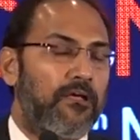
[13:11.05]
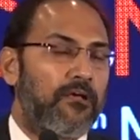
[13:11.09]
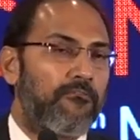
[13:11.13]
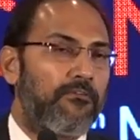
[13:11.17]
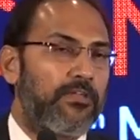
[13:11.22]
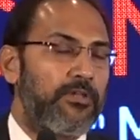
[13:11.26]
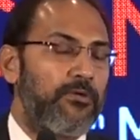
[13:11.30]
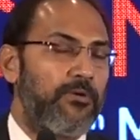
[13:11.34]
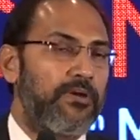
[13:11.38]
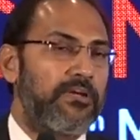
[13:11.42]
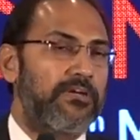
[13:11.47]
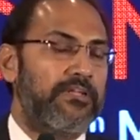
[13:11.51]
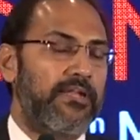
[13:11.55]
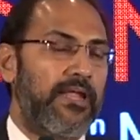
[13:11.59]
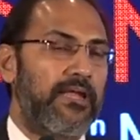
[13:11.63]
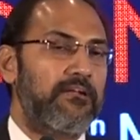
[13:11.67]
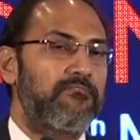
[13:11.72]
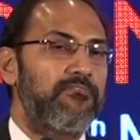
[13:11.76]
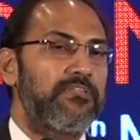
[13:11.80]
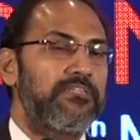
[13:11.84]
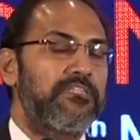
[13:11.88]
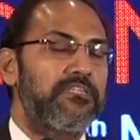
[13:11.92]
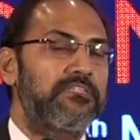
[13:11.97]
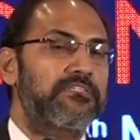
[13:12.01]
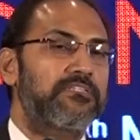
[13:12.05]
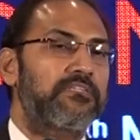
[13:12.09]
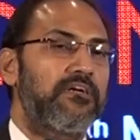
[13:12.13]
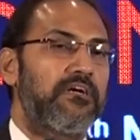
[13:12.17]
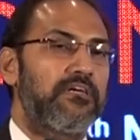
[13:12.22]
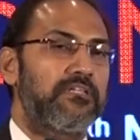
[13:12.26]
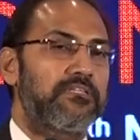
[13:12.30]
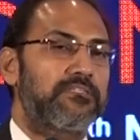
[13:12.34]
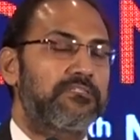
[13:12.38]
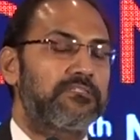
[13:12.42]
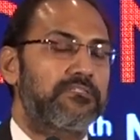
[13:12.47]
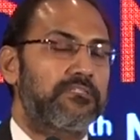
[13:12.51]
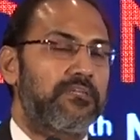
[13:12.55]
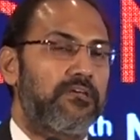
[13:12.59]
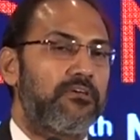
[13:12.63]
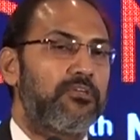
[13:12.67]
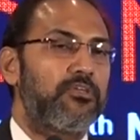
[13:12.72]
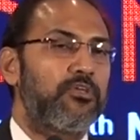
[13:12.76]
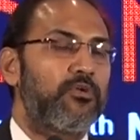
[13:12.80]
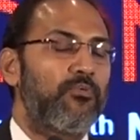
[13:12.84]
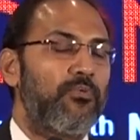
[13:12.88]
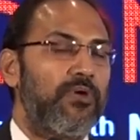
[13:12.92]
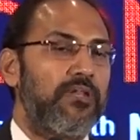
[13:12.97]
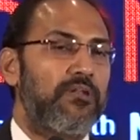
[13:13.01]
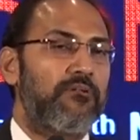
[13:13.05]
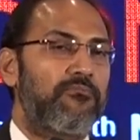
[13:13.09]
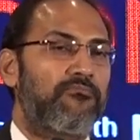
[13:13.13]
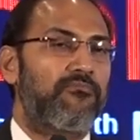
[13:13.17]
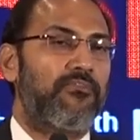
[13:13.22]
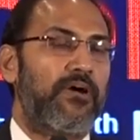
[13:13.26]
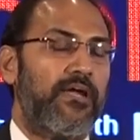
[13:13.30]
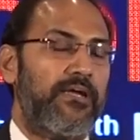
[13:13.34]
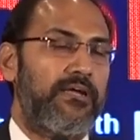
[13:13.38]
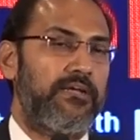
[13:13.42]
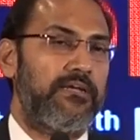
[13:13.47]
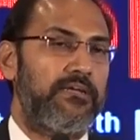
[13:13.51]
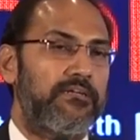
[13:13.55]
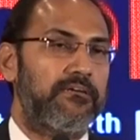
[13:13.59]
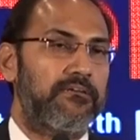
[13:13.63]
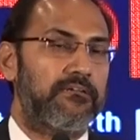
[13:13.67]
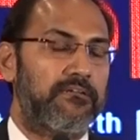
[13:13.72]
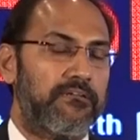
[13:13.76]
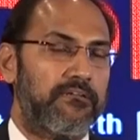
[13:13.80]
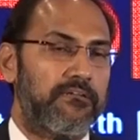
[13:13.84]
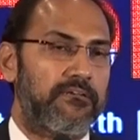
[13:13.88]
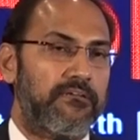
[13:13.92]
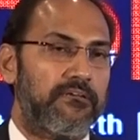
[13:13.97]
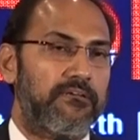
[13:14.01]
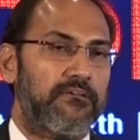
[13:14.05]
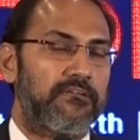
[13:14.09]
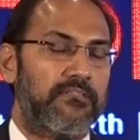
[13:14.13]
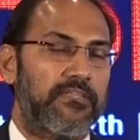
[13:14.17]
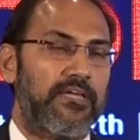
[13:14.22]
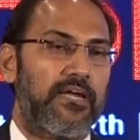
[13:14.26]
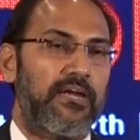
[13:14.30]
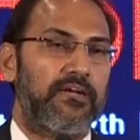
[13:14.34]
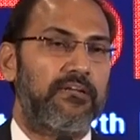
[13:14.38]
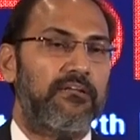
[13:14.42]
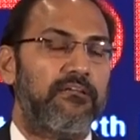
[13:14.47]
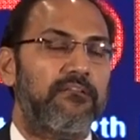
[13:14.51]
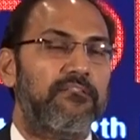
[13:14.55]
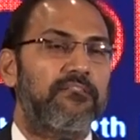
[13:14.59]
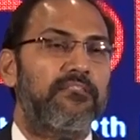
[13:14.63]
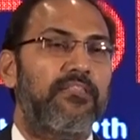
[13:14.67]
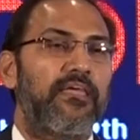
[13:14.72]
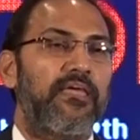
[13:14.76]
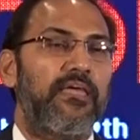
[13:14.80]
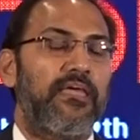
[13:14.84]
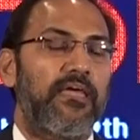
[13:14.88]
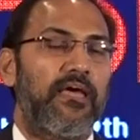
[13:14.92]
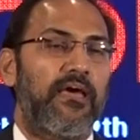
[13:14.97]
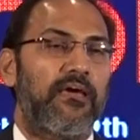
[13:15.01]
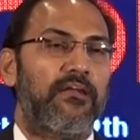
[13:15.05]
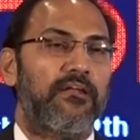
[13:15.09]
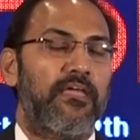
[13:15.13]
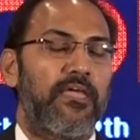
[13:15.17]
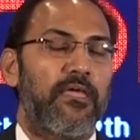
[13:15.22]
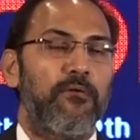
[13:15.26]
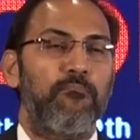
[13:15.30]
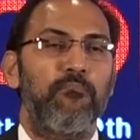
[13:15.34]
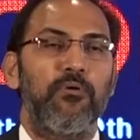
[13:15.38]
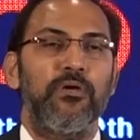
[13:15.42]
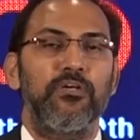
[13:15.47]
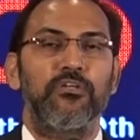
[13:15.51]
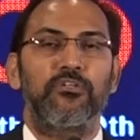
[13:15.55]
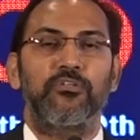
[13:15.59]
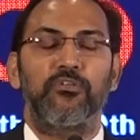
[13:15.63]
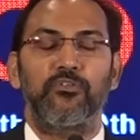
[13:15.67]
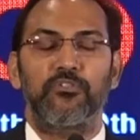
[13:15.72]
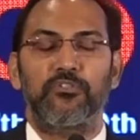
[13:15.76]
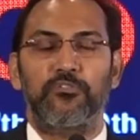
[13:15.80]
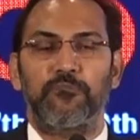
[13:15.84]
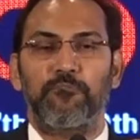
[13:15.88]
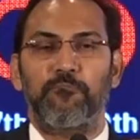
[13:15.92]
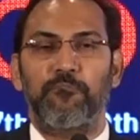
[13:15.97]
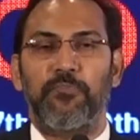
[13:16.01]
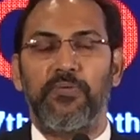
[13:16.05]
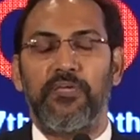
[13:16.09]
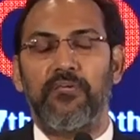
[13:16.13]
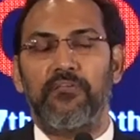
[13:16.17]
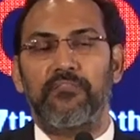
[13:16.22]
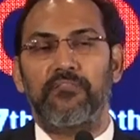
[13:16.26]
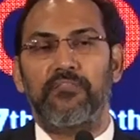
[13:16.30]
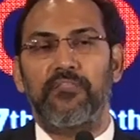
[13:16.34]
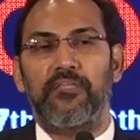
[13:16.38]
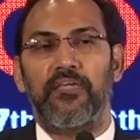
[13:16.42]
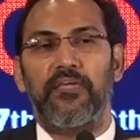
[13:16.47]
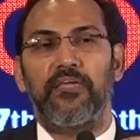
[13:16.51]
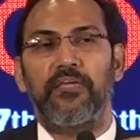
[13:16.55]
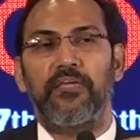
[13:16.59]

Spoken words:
When you interact with these girls, you will find that they are able to speak the